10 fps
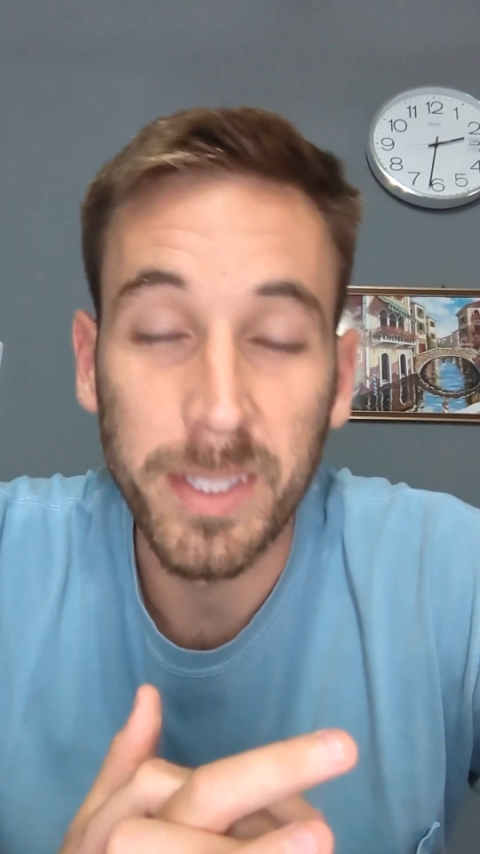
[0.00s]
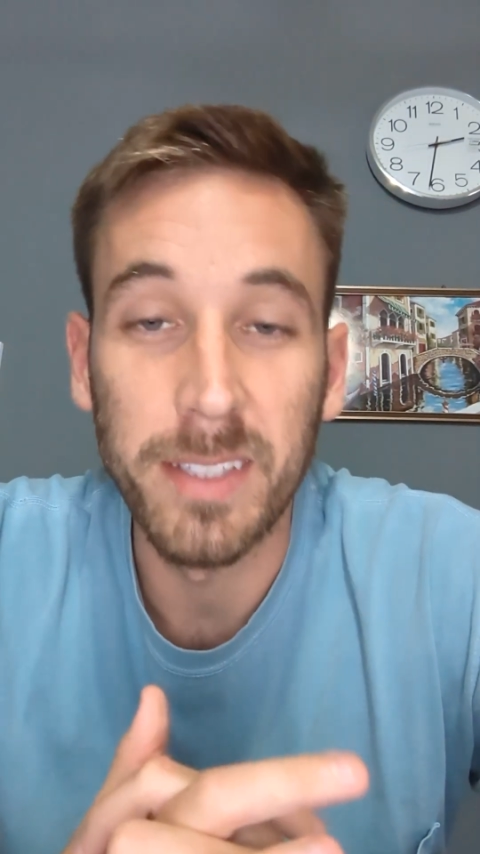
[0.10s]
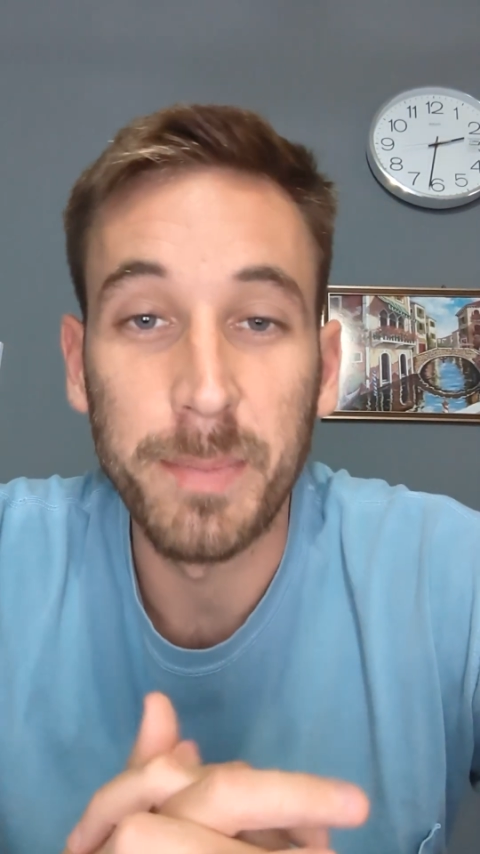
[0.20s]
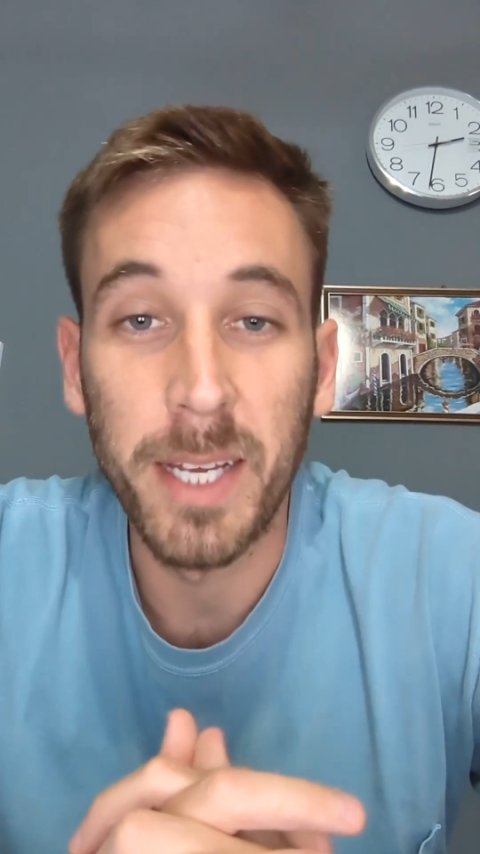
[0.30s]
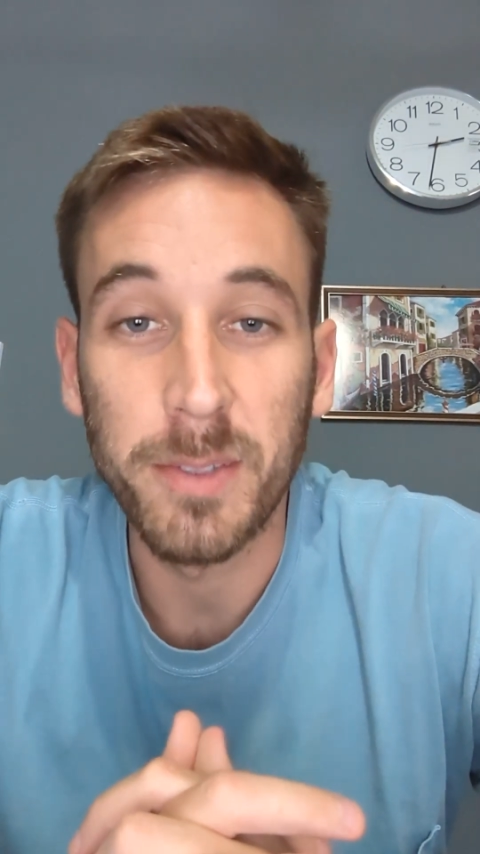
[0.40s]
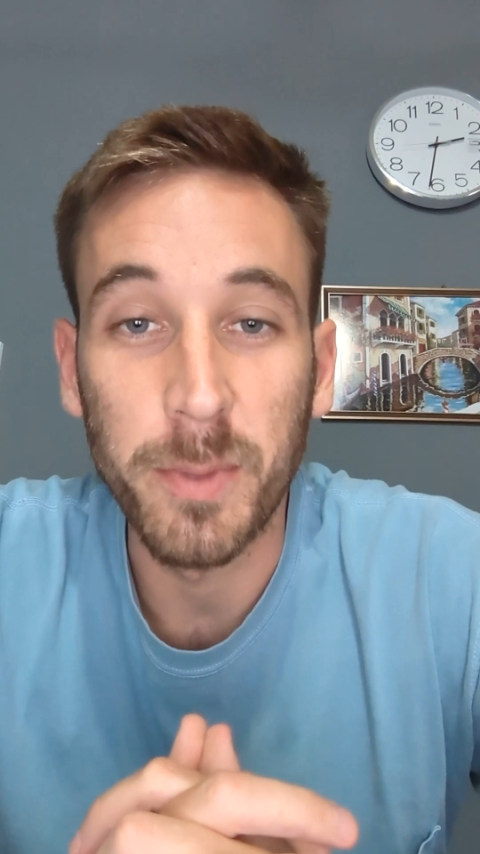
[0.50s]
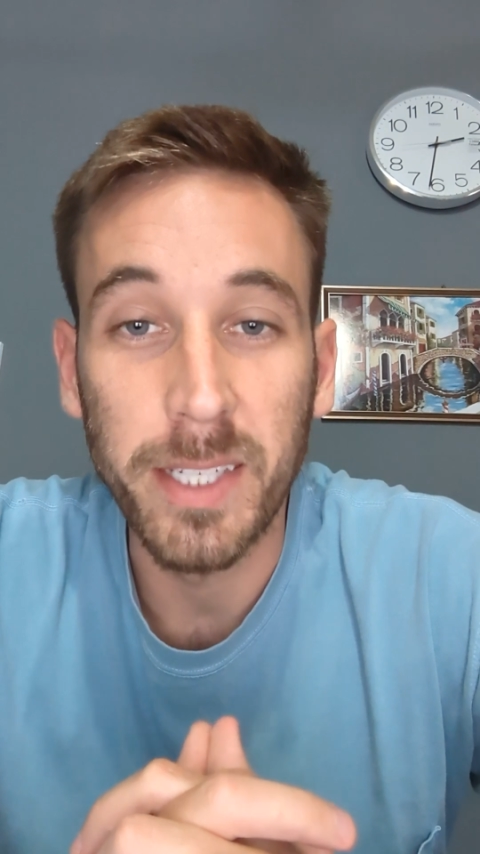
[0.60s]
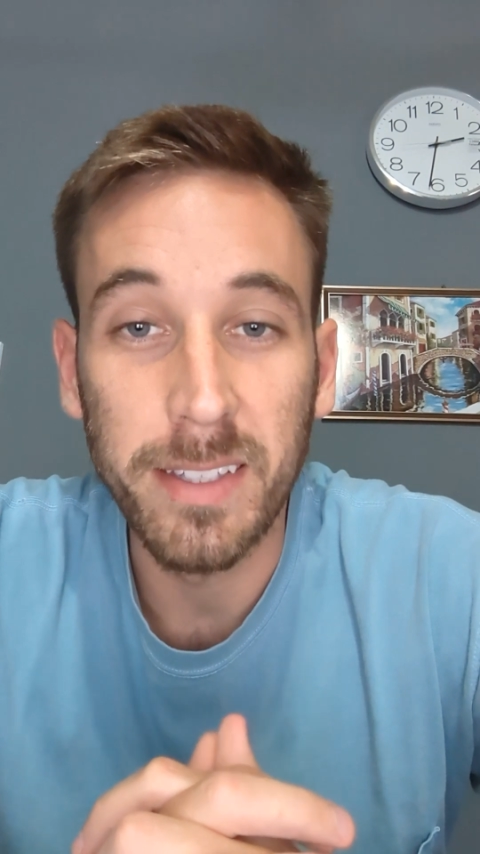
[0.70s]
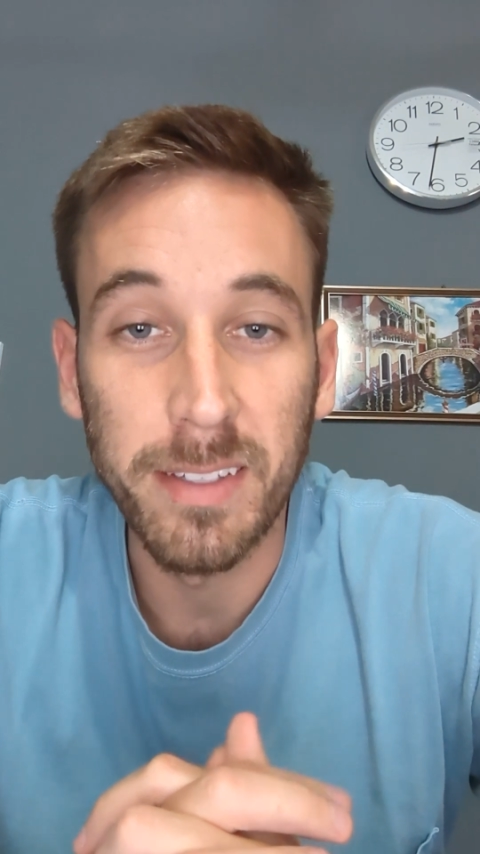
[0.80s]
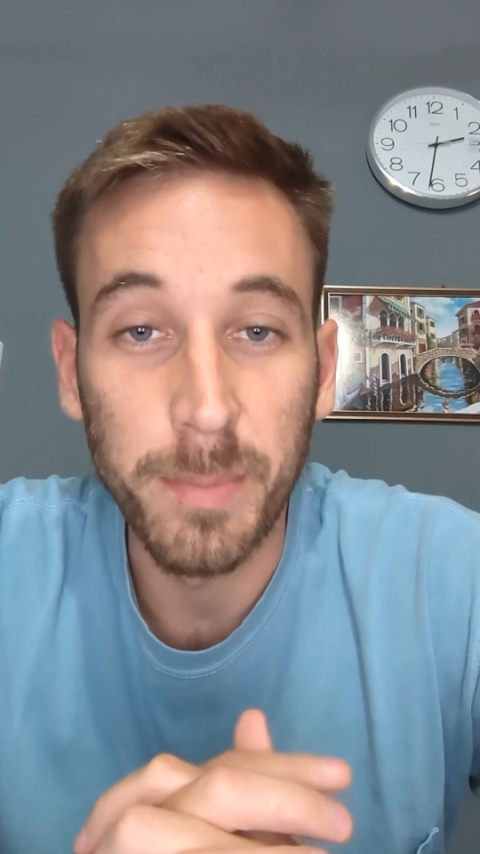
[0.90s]
this past
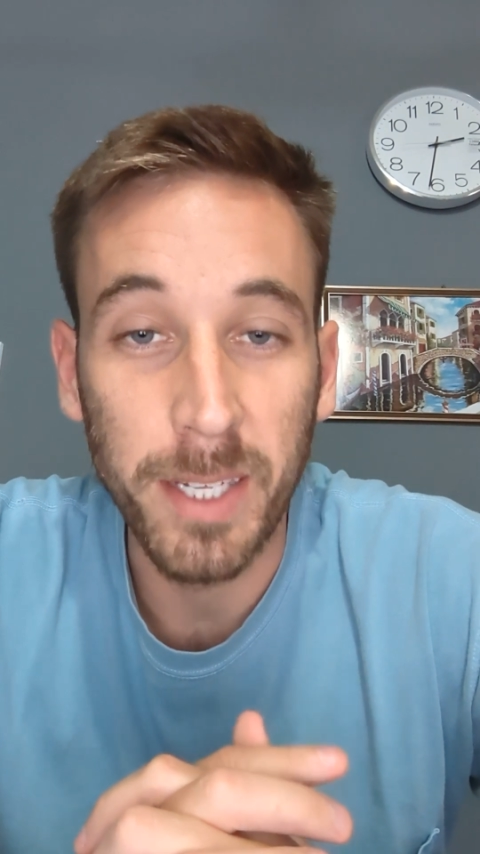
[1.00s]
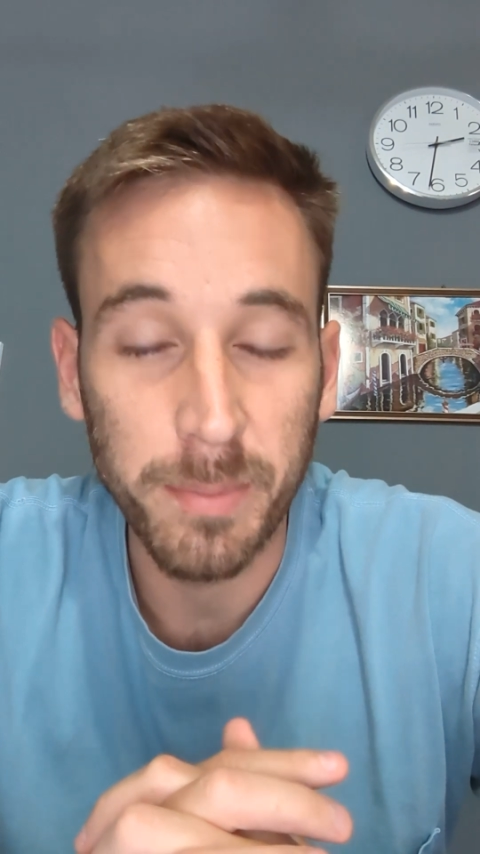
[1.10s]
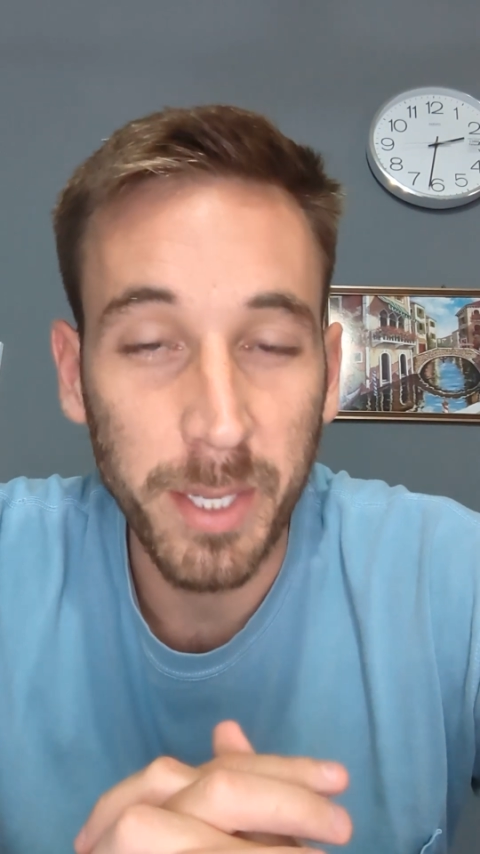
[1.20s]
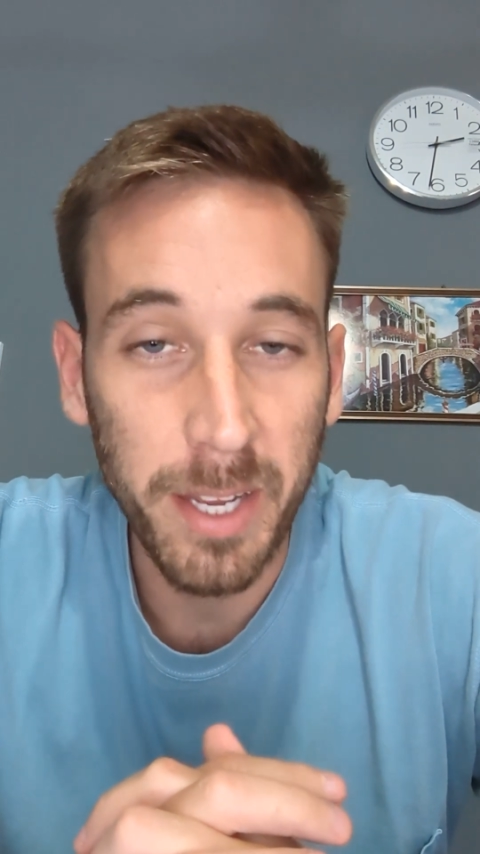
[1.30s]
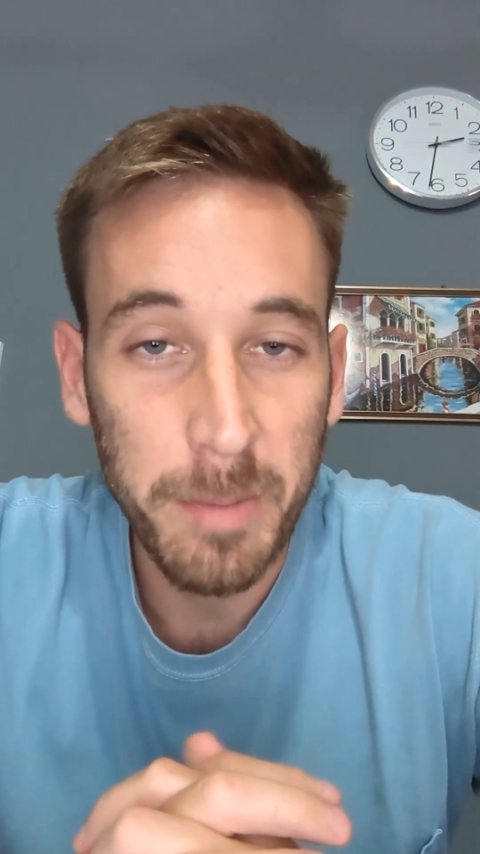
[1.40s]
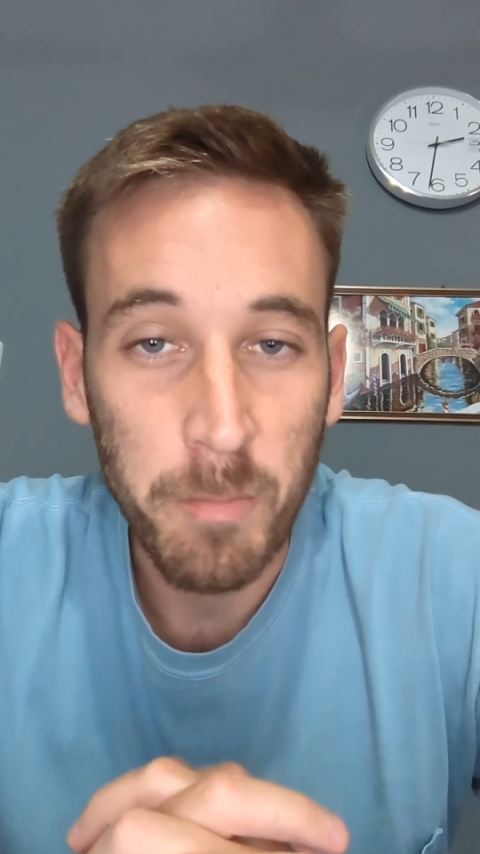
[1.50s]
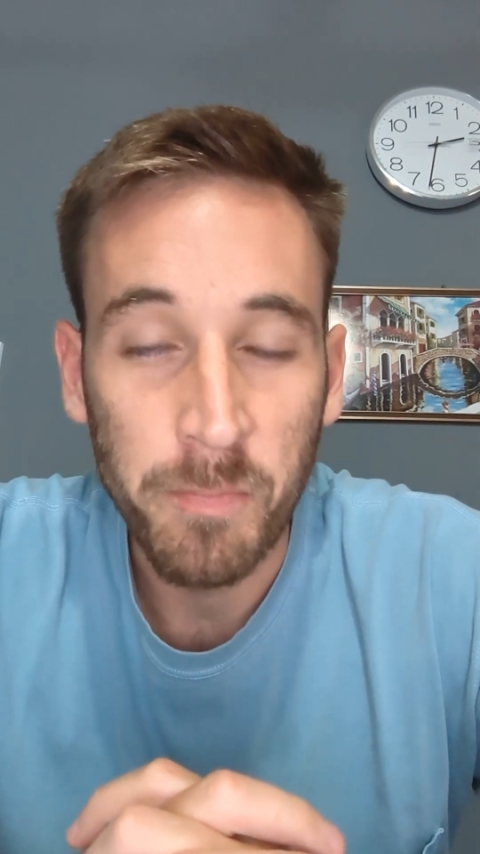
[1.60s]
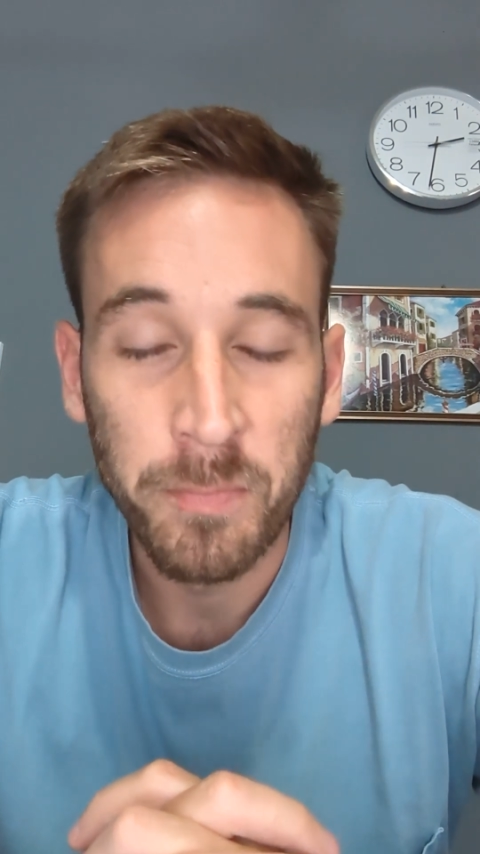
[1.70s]
week, this past Monday.